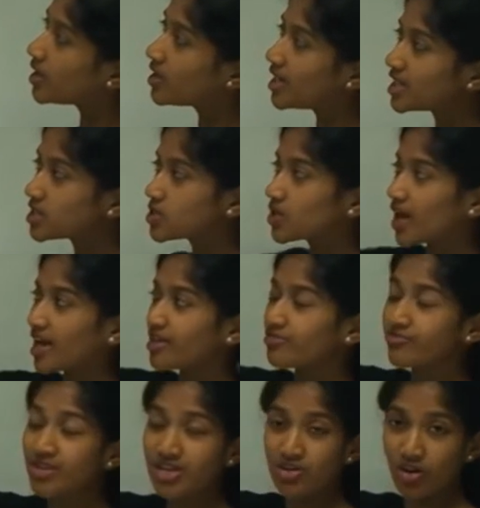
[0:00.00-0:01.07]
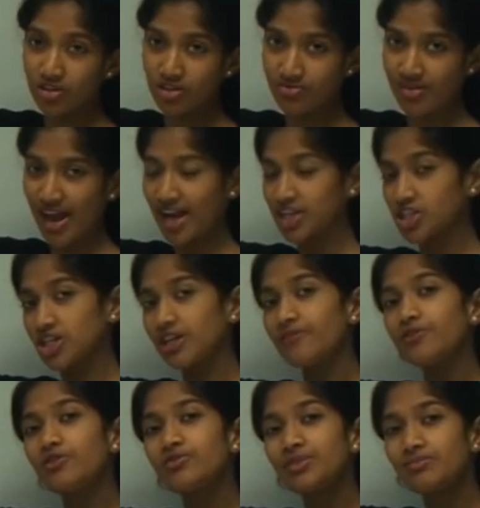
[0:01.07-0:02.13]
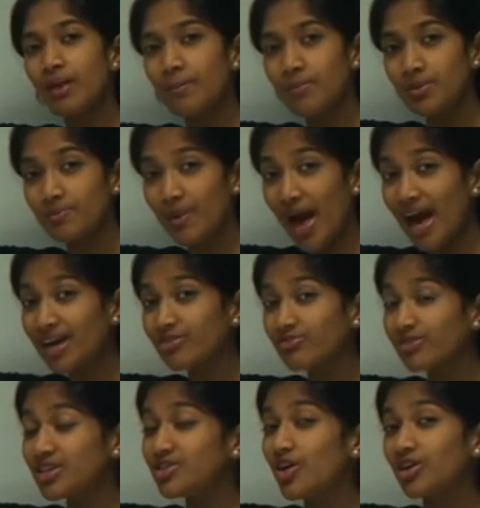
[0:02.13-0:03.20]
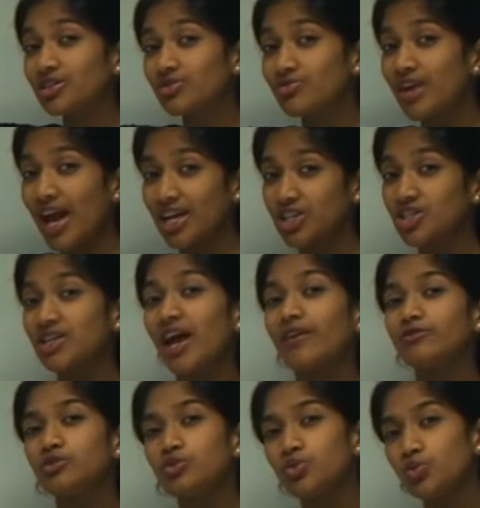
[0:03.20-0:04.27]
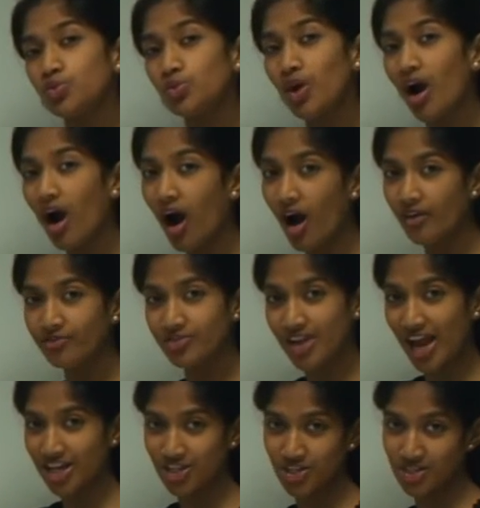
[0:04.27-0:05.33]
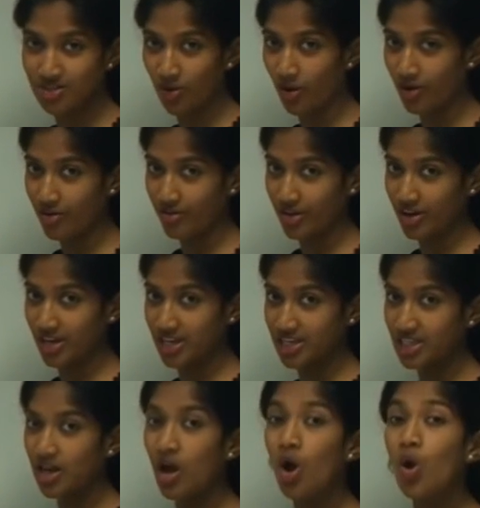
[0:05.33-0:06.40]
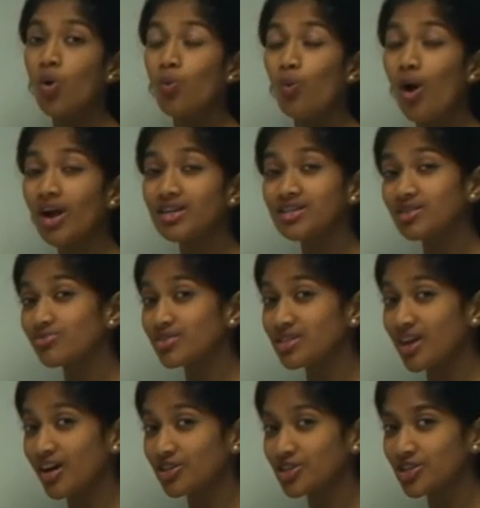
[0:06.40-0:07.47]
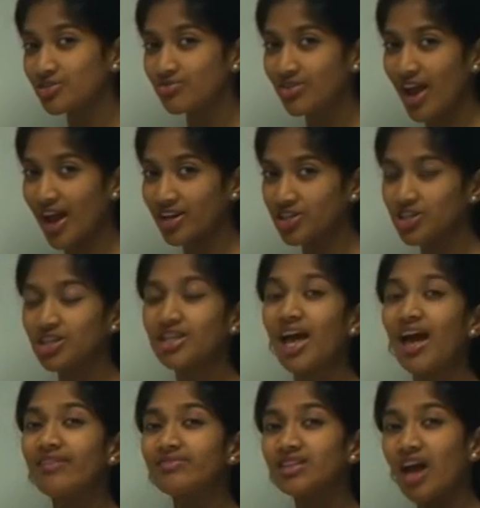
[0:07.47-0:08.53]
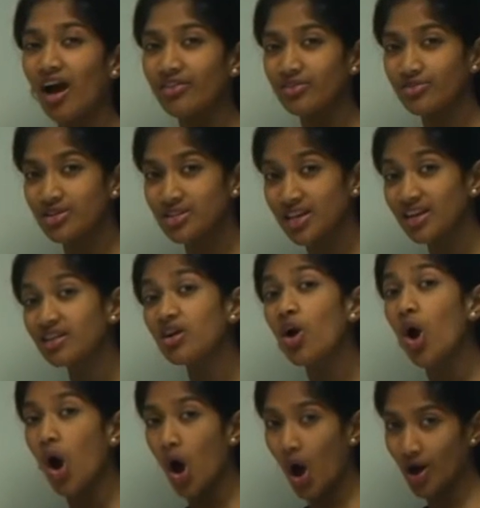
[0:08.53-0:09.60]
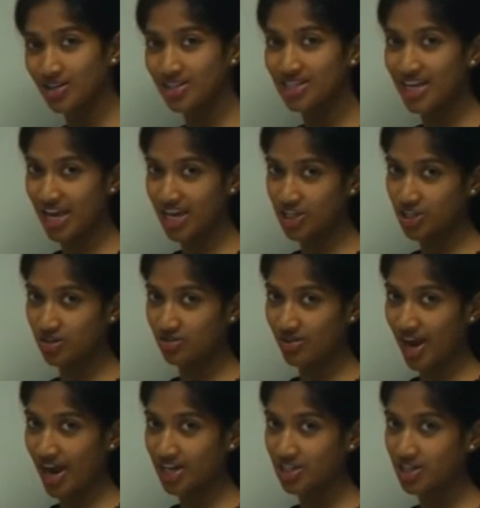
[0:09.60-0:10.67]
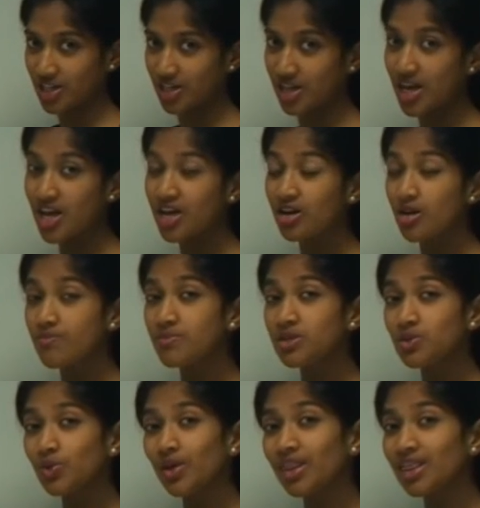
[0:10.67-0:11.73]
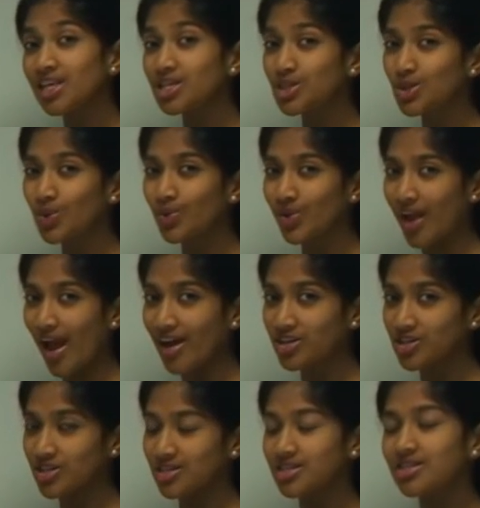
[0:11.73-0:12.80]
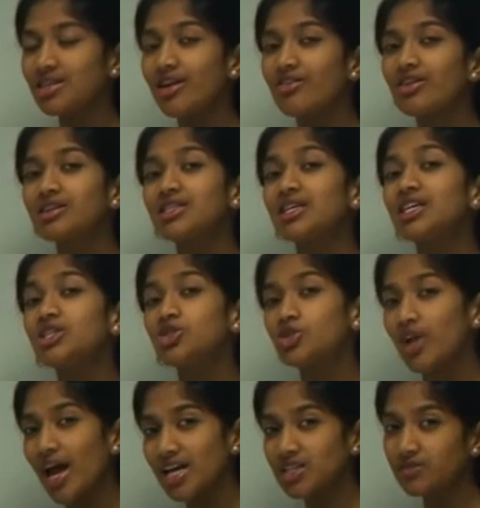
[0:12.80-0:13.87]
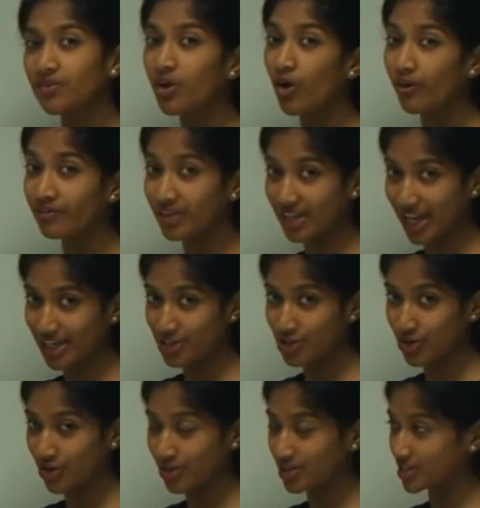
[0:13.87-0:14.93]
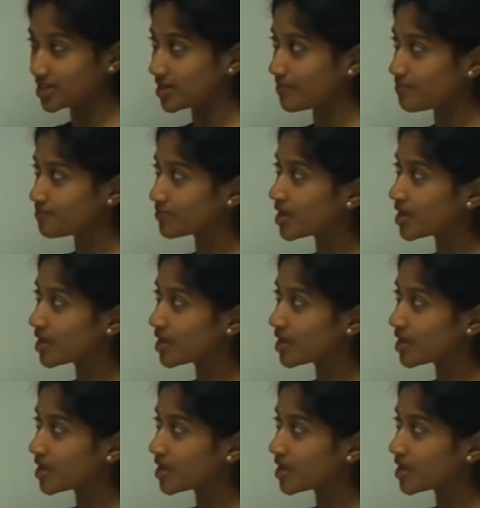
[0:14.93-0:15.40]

Now let's look at a redox reaction. If you remember back, redox reaction have two half reactions occurring in it. One is a reduction reaction and the other is an oxidation reaction. Now between these two reactions, there is a transfer of electrons.